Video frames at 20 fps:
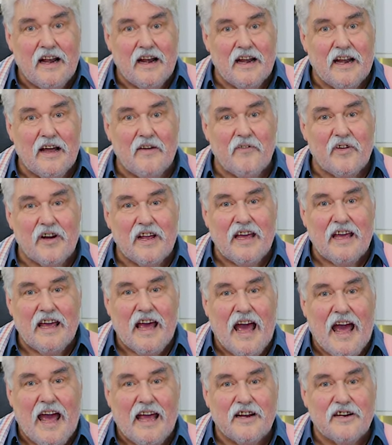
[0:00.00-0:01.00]

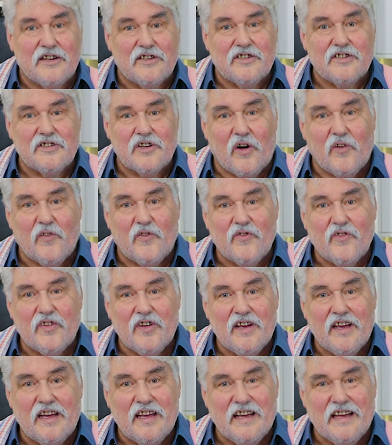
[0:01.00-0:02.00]
lovely and soft
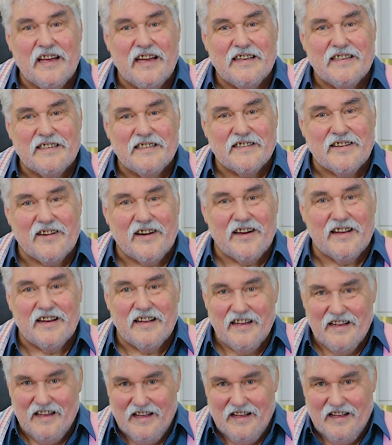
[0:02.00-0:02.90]
inside.